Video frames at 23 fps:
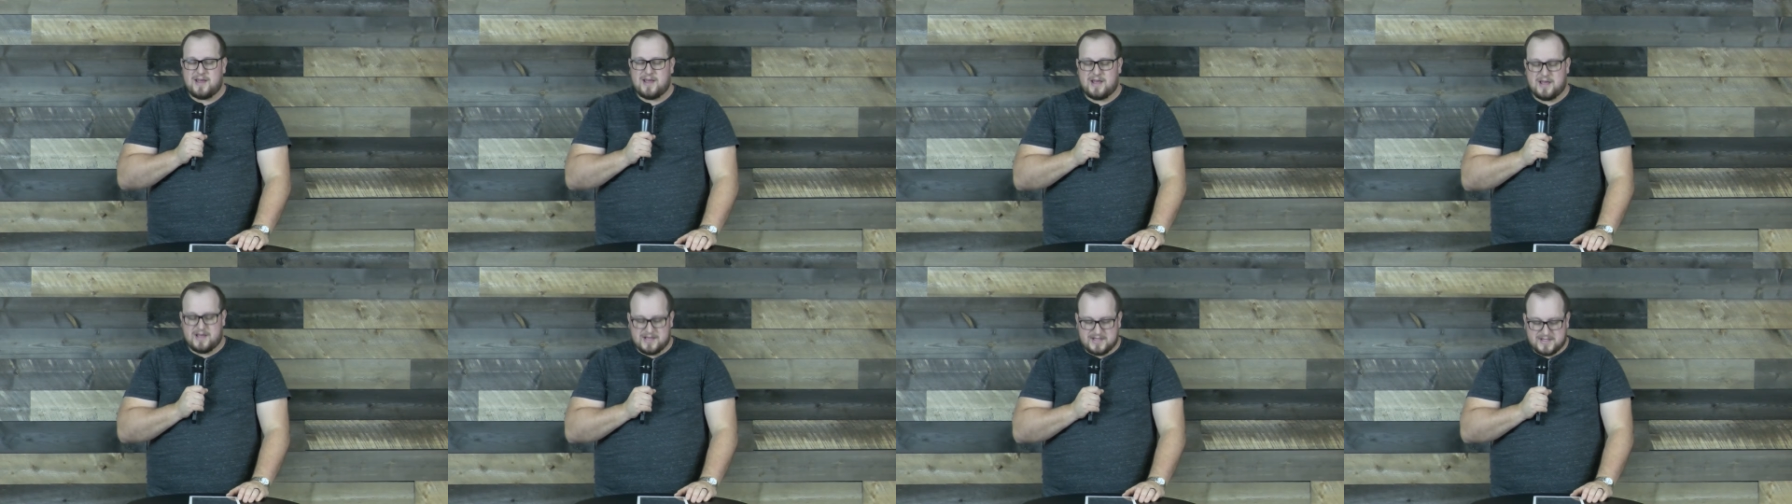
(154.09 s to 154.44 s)

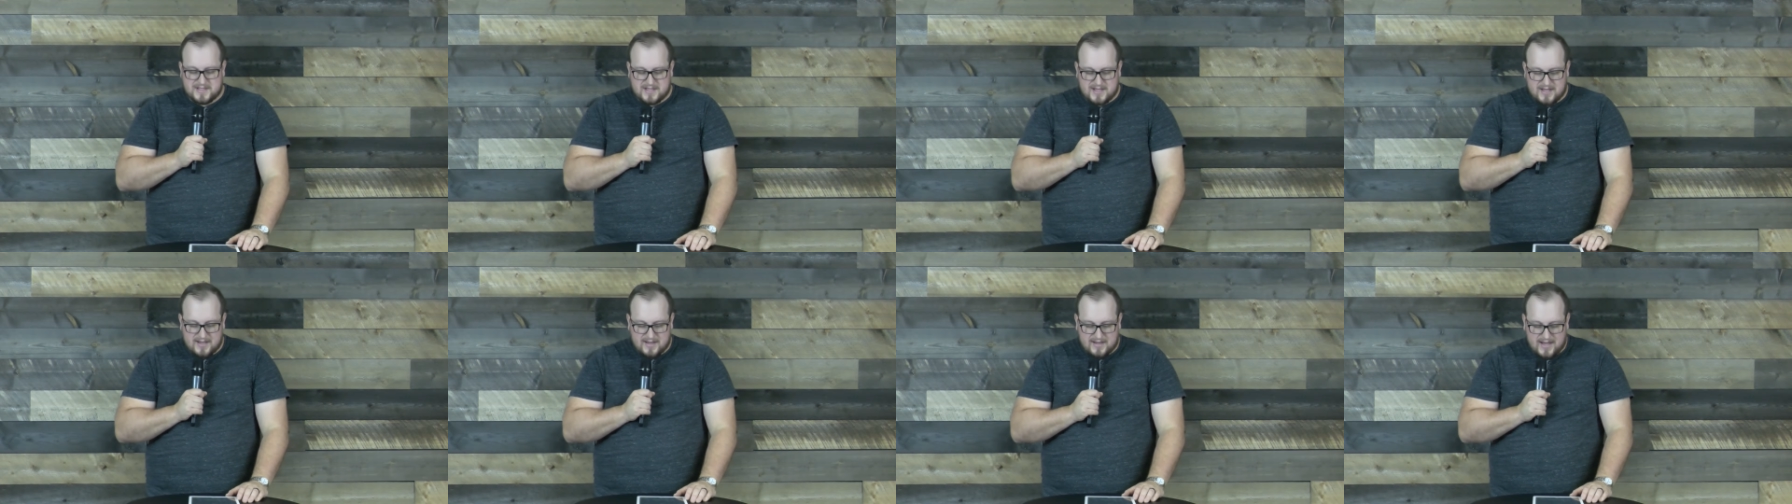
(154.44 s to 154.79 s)

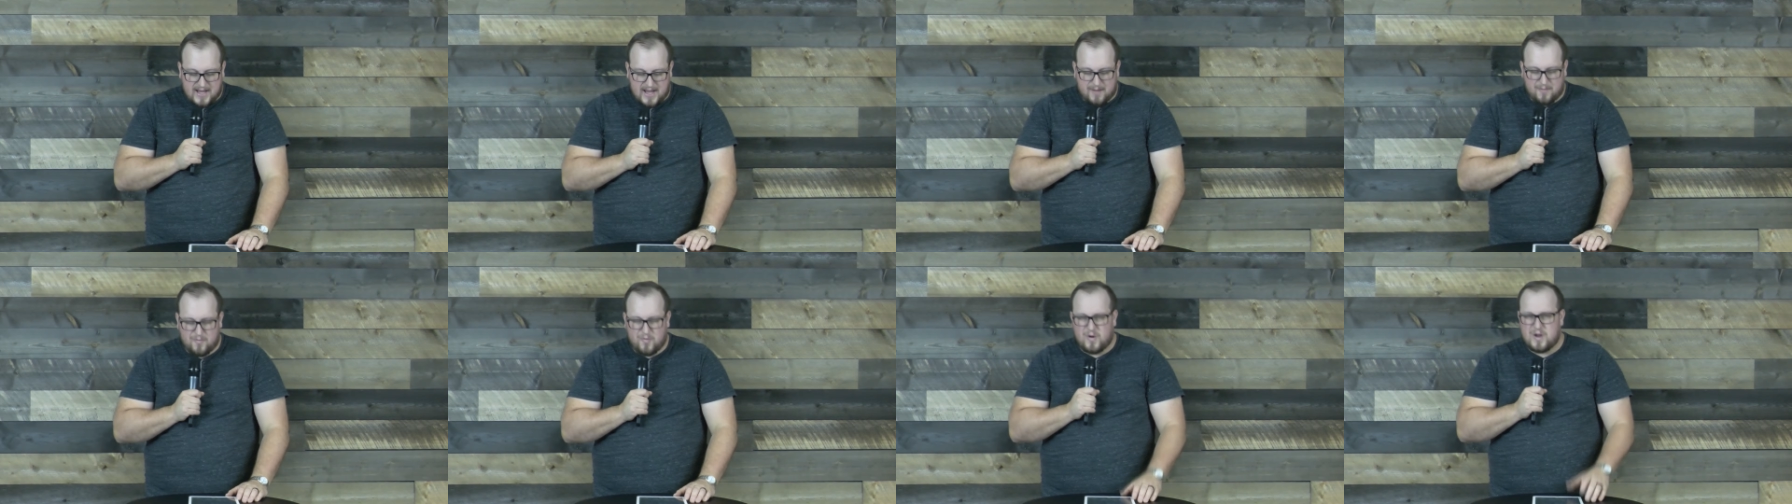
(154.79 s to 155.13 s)
his
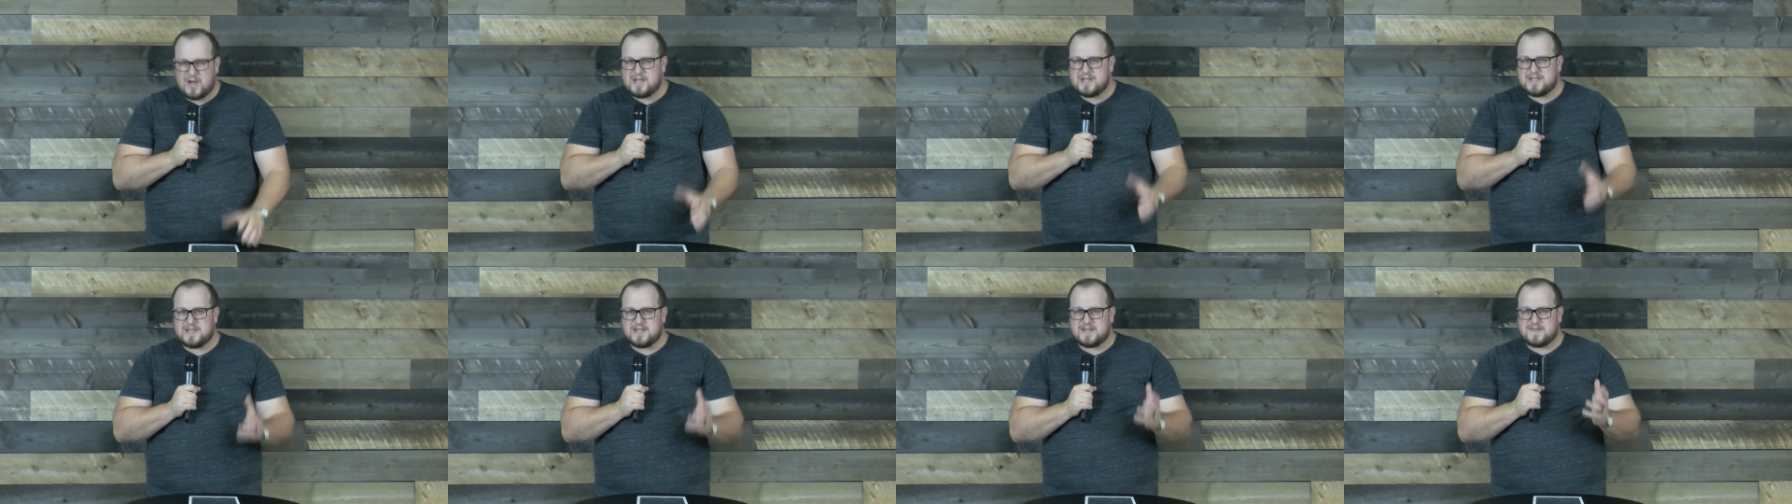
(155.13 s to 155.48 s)
name.
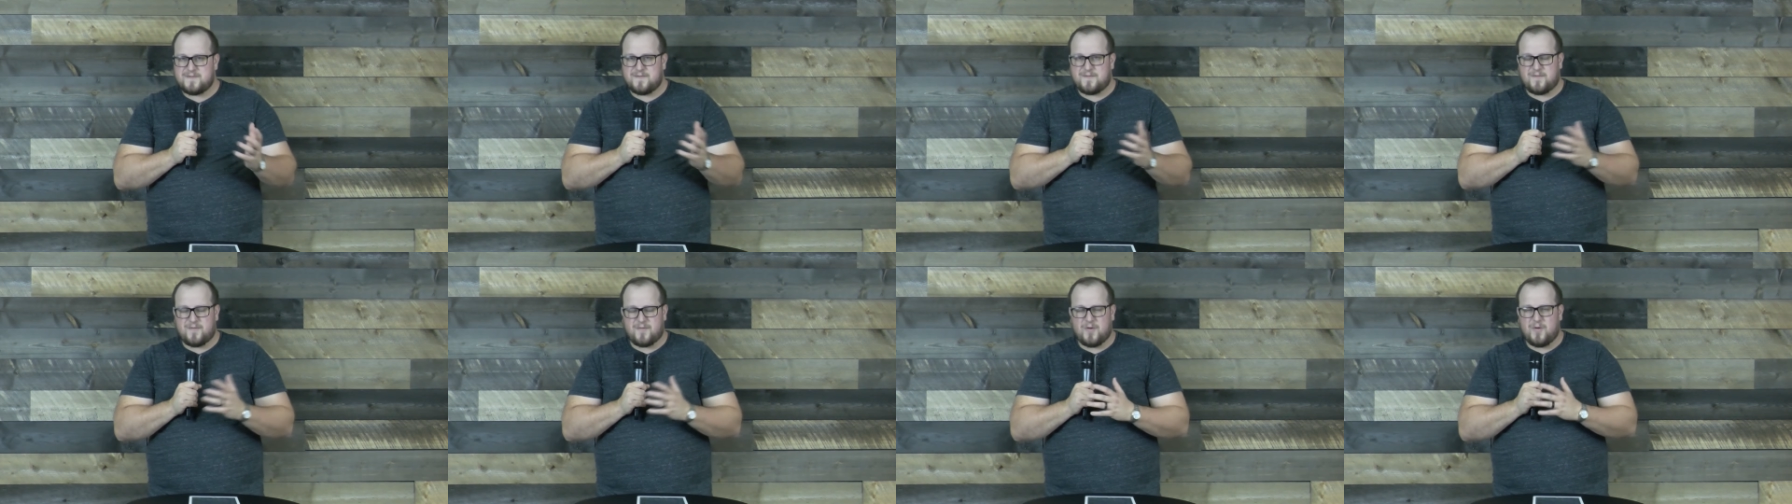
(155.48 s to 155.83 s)
What is
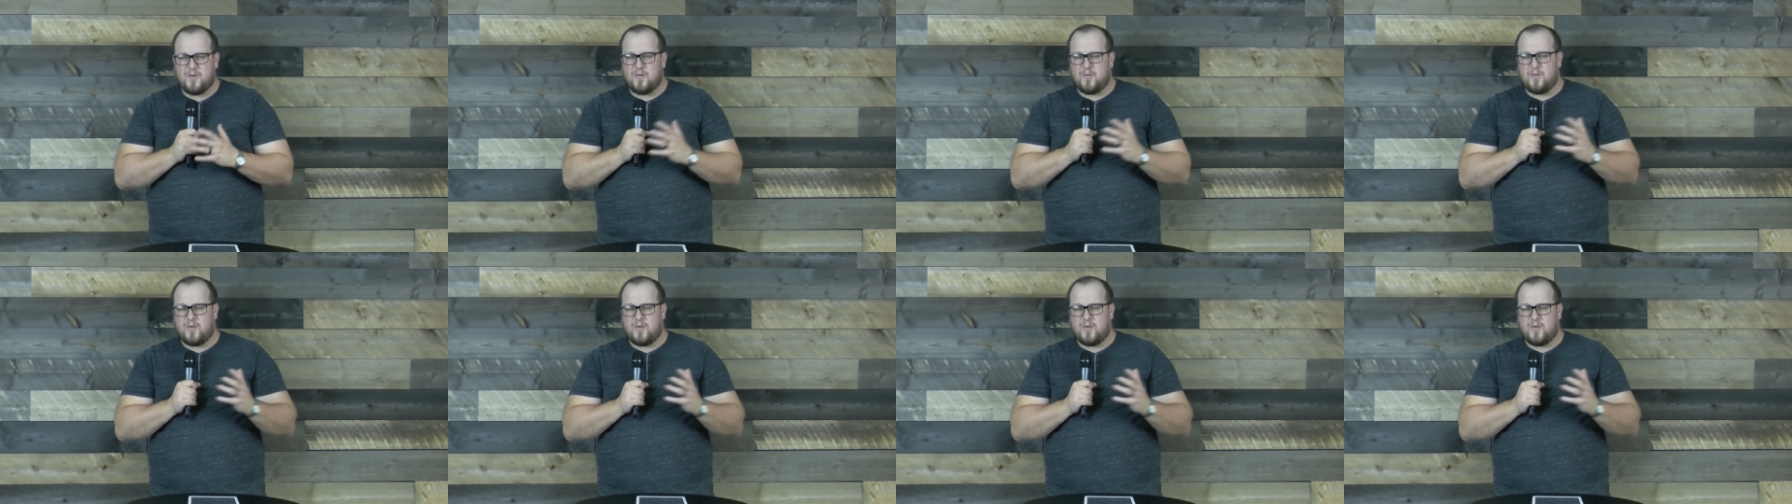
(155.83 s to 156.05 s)
this fruit?